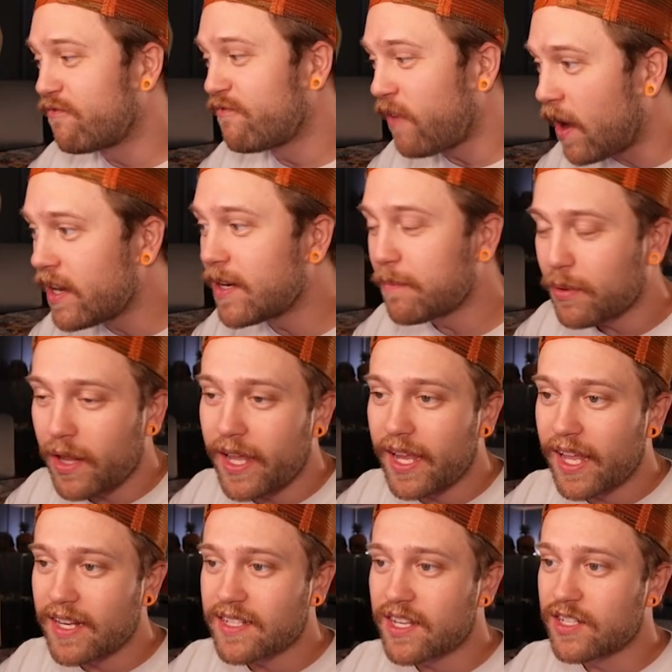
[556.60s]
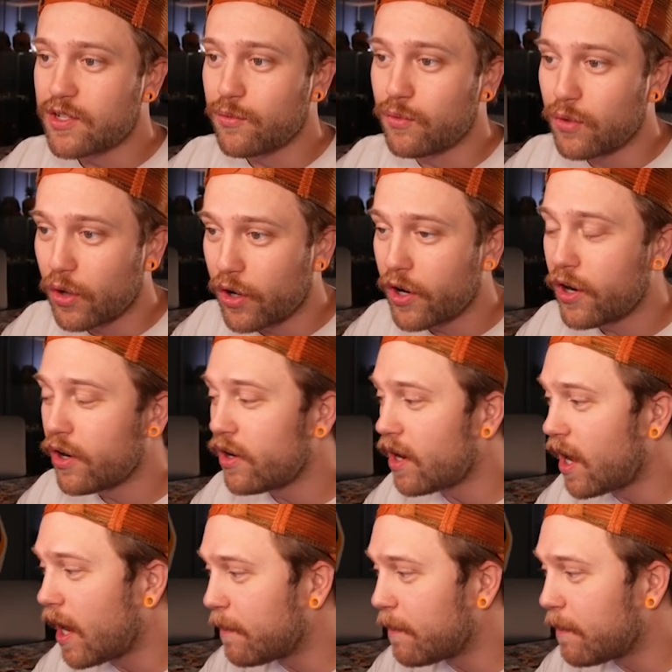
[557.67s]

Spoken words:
fun to play against because you learn